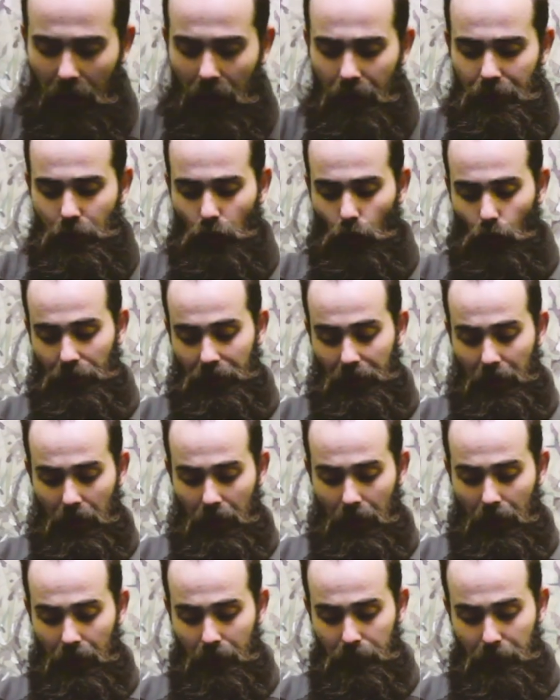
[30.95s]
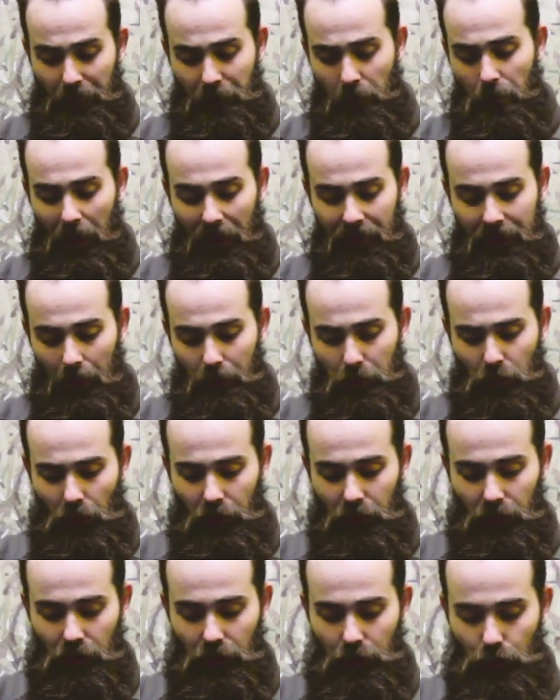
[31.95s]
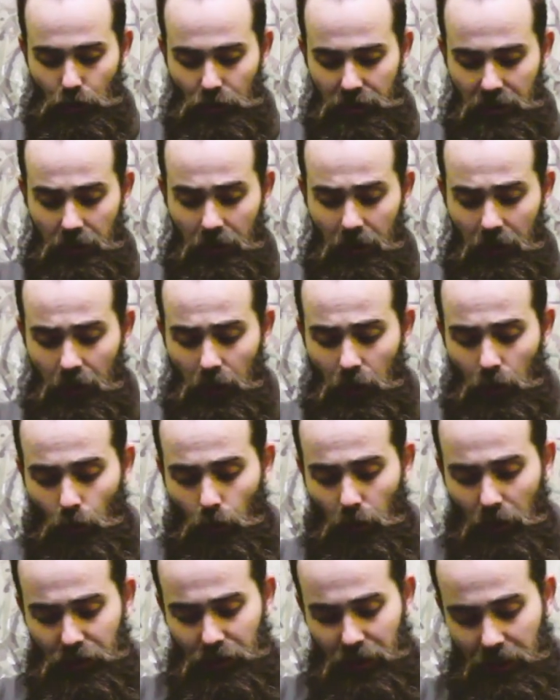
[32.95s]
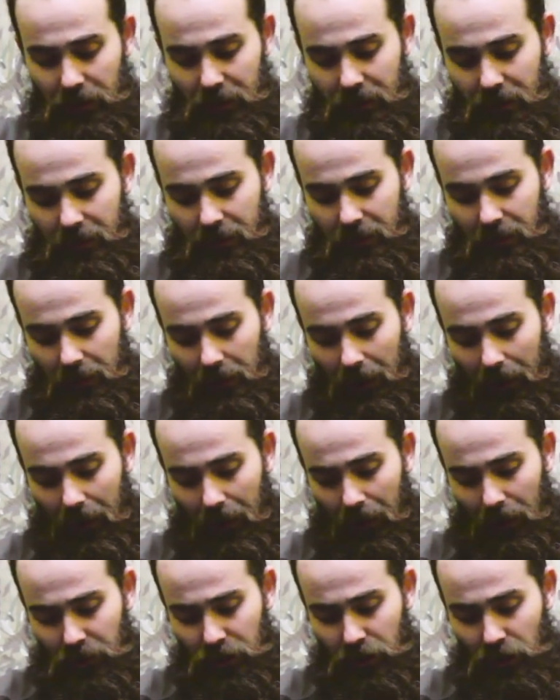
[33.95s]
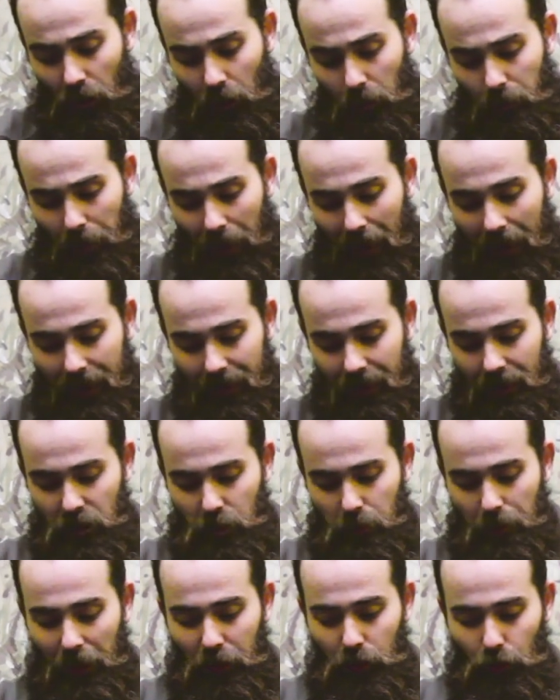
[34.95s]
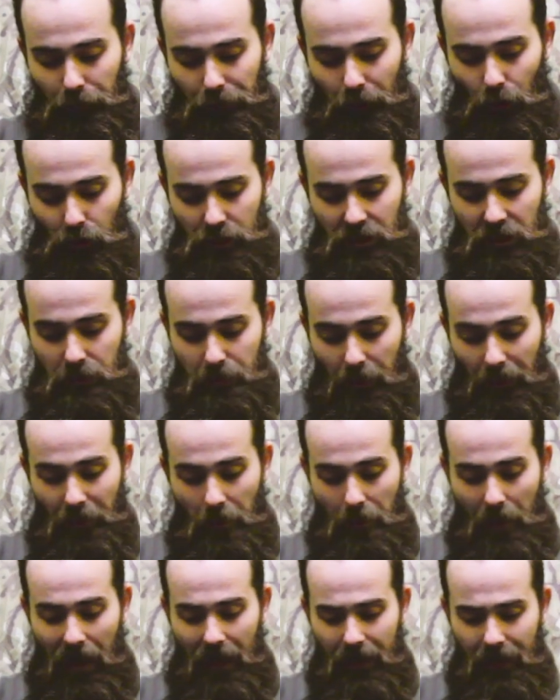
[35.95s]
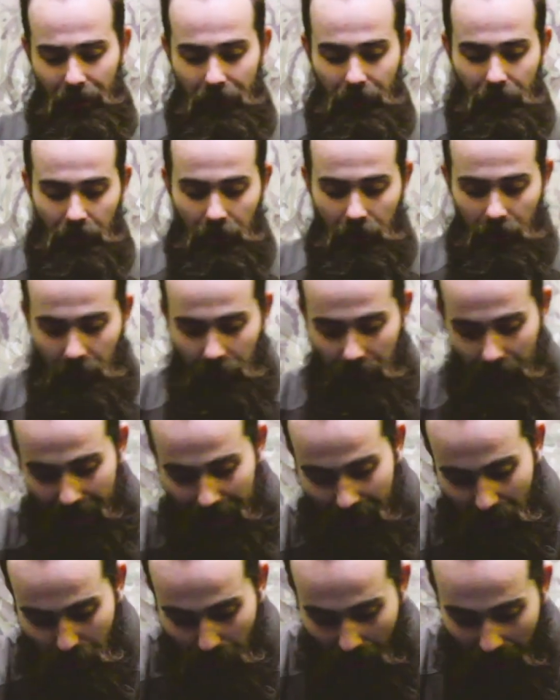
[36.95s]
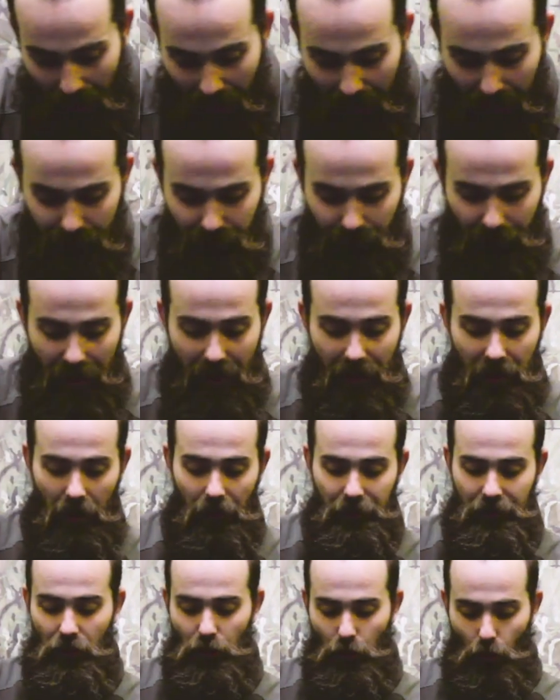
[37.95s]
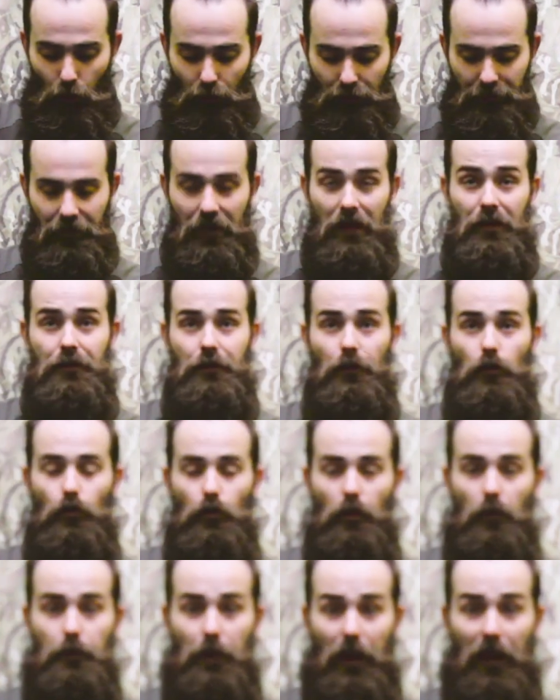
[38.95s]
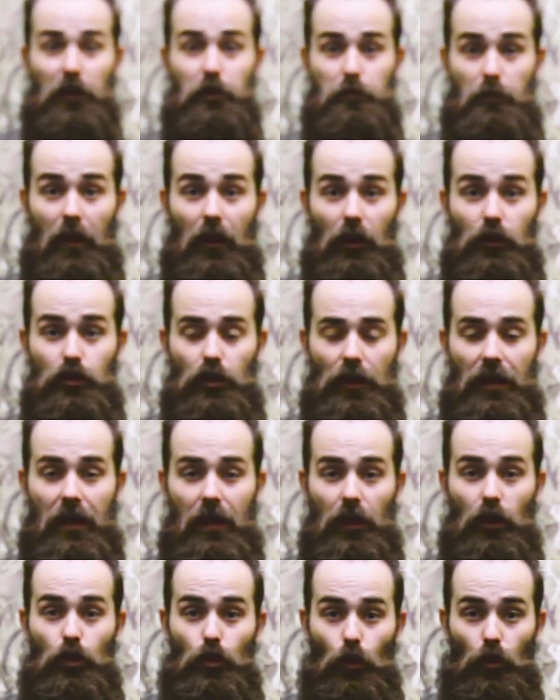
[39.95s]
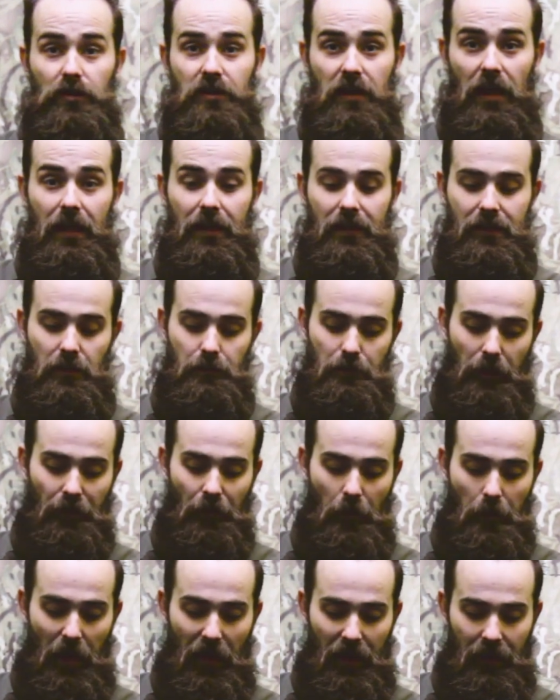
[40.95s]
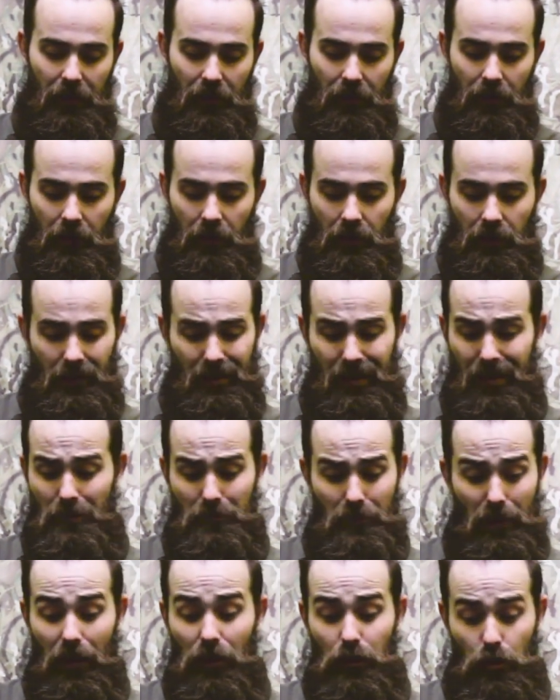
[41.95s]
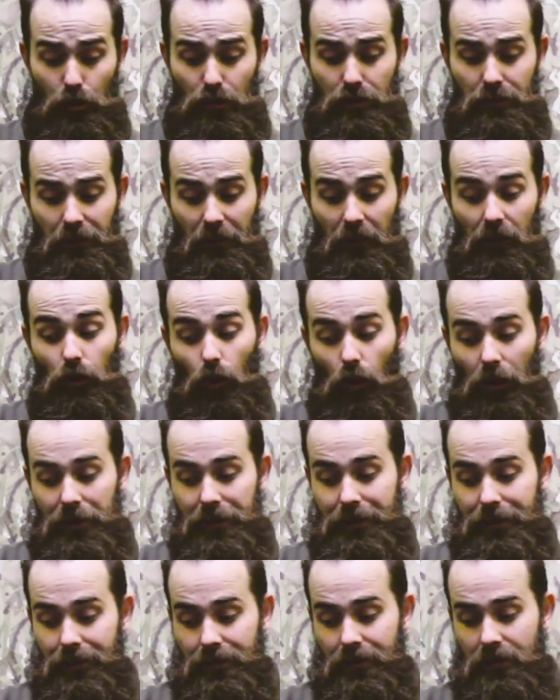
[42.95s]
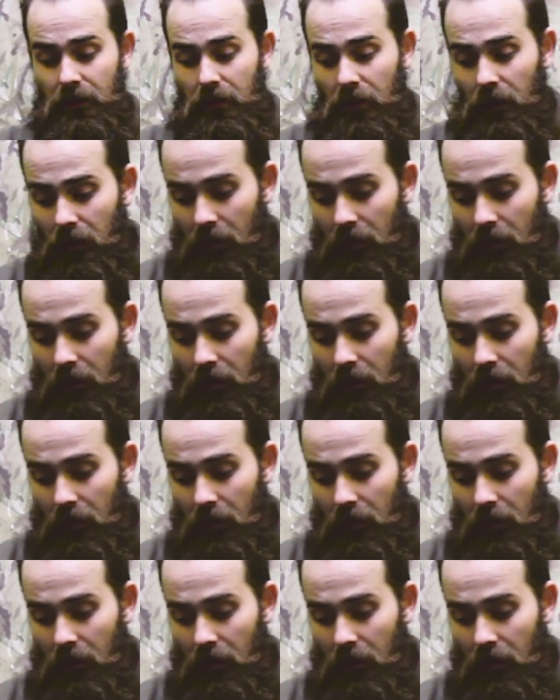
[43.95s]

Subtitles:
I've got the bivvy bag that I'm currently using, which is a Snugpack Special Forces bivvy bag, and then I've got the old faithful British military Goretex Bivvy bag that I used for a lot of years.